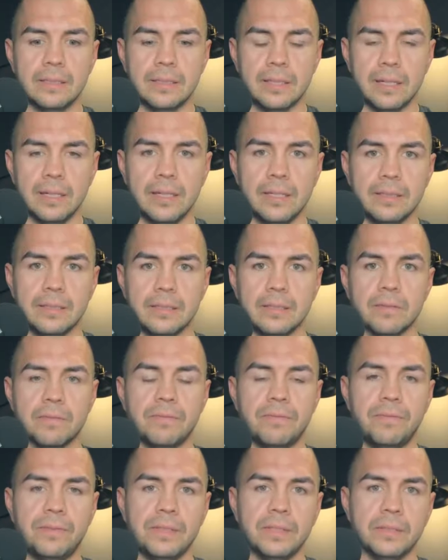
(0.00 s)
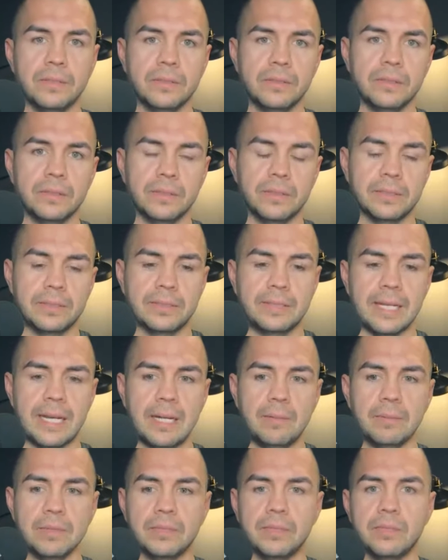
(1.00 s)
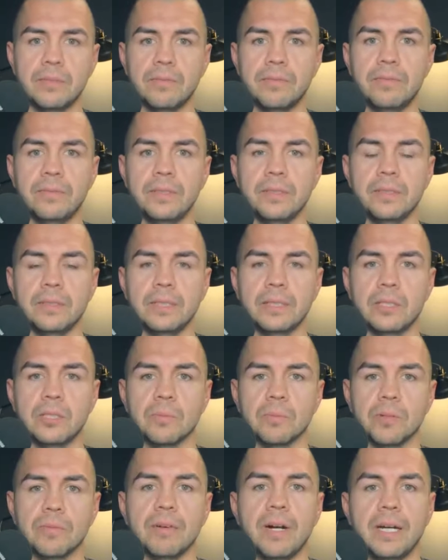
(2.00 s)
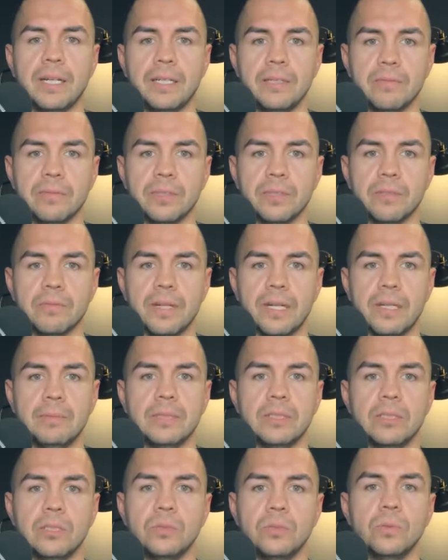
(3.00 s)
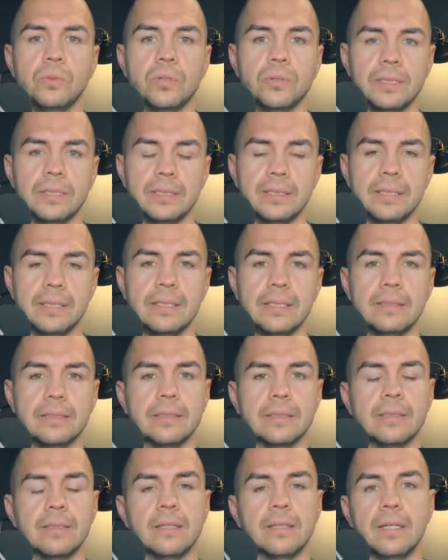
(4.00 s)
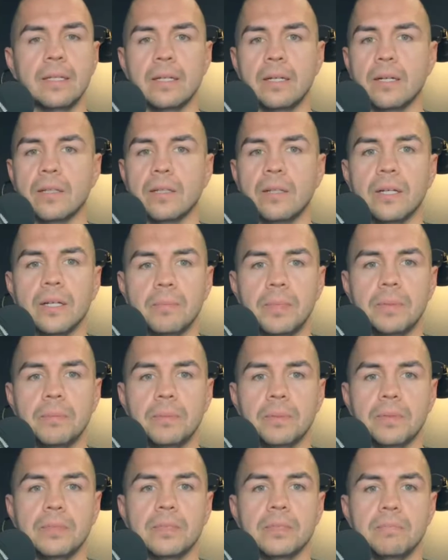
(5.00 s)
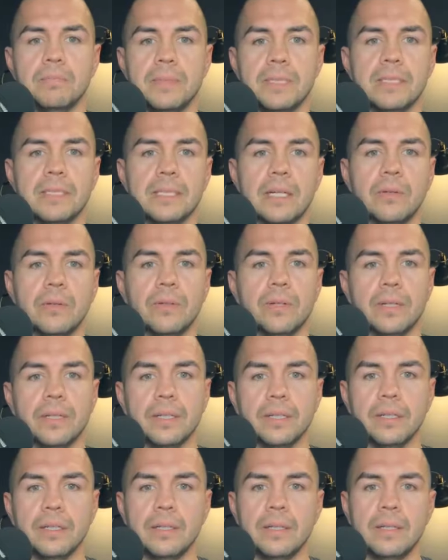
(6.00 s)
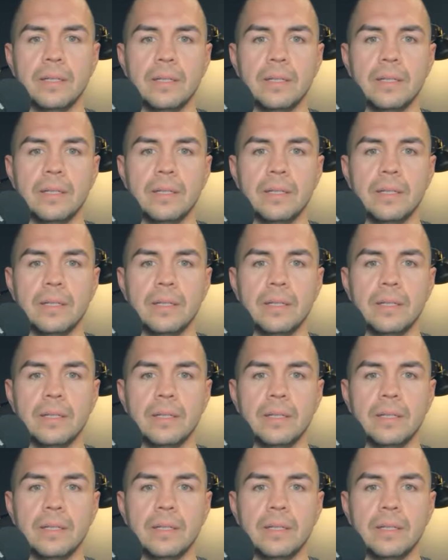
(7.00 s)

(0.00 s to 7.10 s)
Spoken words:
hunt, to feel established, to feel like you're providing for your family, to do all these things. And a lot of people are just missing out on it.